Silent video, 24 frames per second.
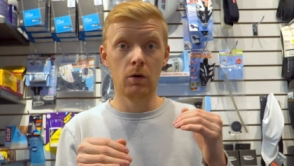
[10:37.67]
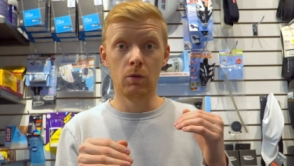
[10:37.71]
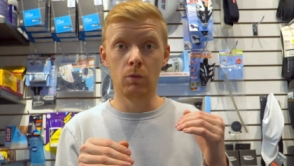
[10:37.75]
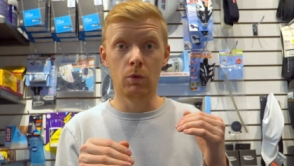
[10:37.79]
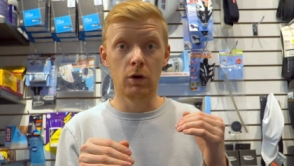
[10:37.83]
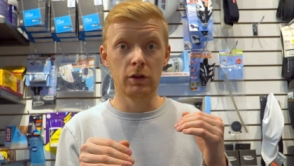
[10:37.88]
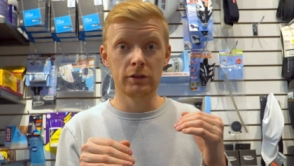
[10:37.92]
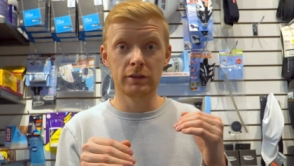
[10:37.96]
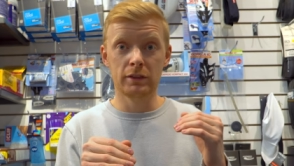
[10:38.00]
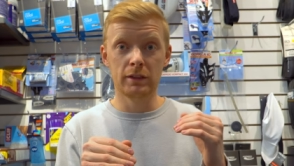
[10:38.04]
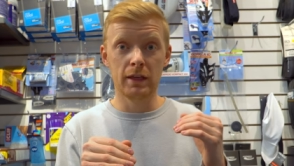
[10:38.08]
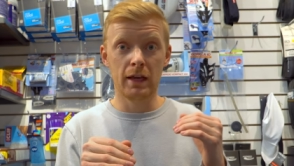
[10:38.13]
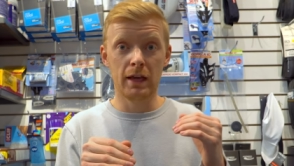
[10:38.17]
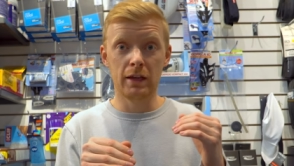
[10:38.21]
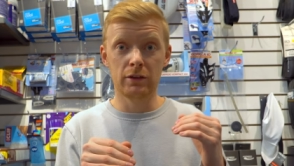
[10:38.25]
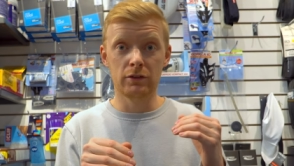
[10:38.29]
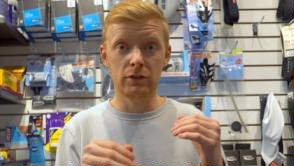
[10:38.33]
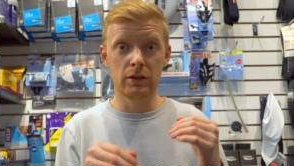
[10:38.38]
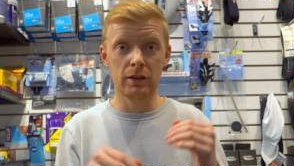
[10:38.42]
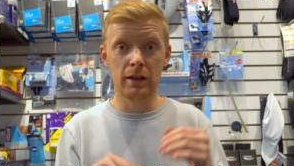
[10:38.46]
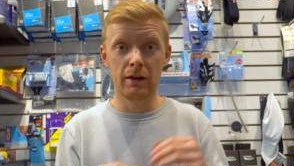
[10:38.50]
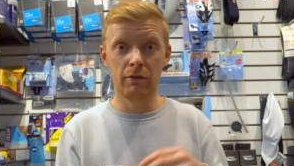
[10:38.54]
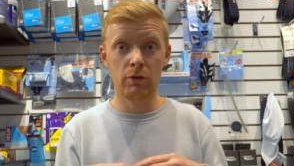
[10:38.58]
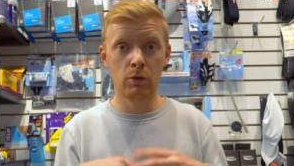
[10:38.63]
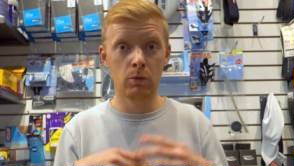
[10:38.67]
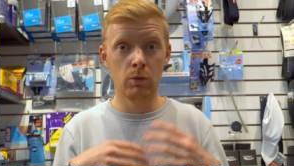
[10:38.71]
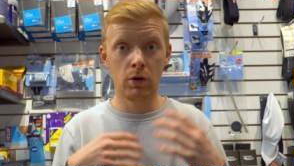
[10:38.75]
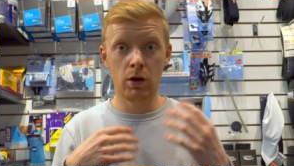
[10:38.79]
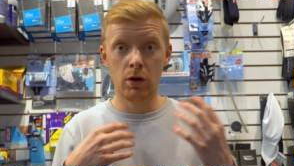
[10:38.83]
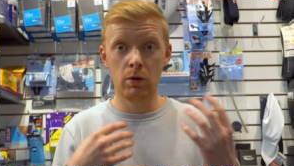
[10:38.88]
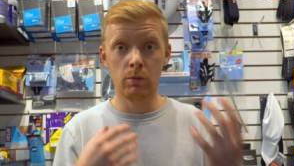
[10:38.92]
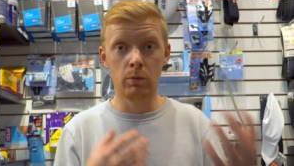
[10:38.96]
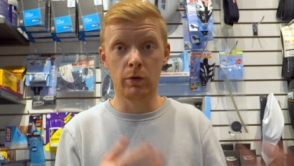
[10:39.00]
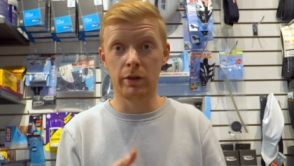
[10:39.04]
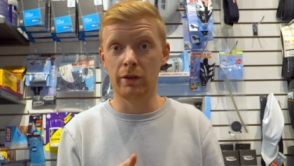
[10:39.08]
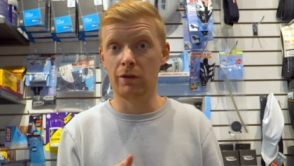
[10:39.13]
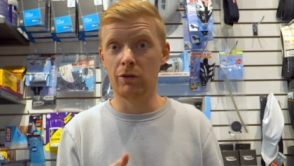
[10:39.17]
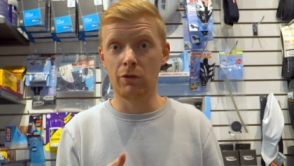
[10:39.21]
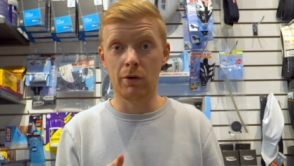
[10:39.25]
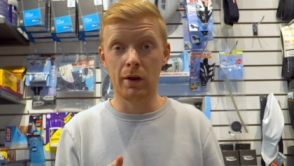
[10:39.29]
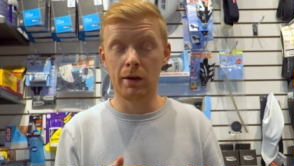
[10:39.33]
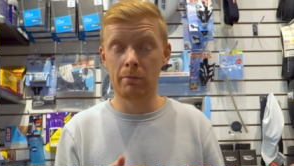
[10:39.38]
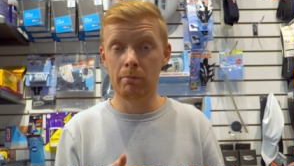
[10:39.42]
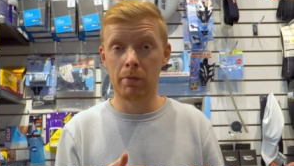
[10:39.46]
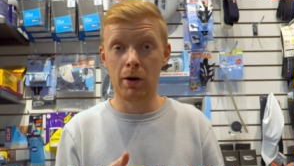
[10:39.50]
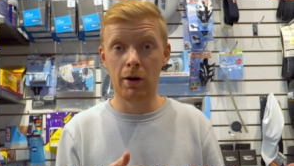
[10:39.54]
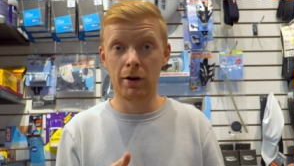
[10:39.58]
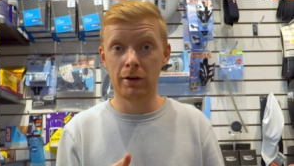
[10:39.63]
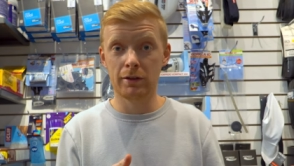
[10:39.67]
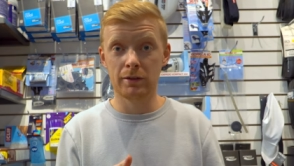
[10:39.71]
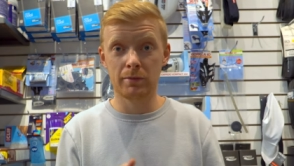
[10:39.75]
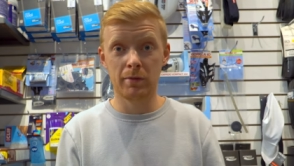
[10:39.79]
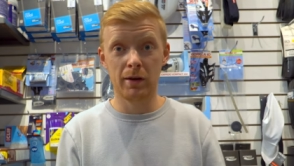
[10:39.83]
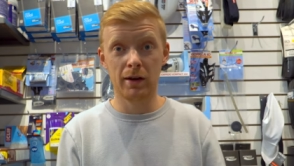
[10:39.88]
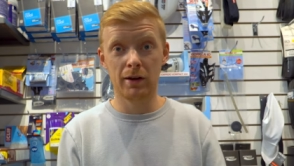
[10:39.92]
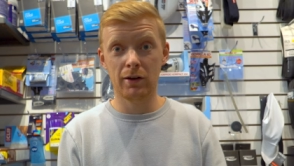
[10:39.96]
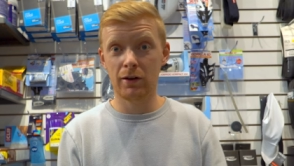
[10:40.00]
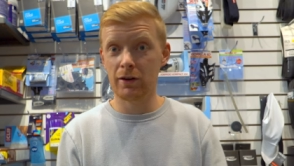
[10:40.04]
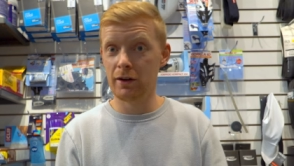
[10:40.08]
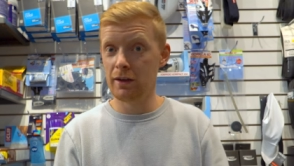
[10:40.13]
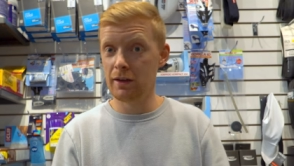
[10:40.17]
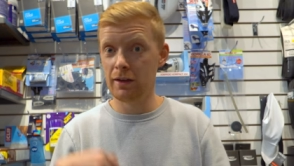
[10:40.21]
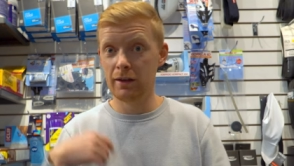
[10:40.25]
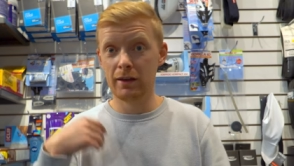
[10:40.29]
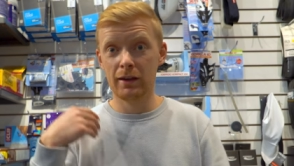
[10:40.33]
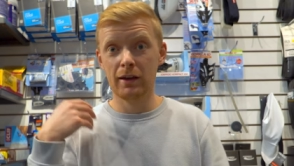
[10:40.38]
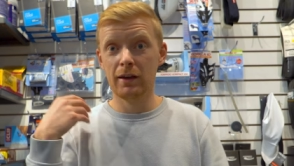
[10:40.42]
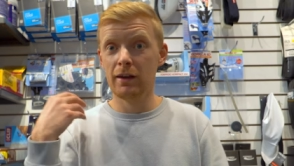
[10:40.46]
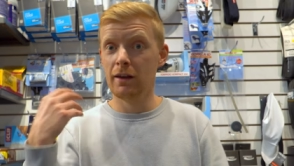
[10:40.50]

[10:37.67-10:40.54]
one's the entry-level one with a great power spec on it.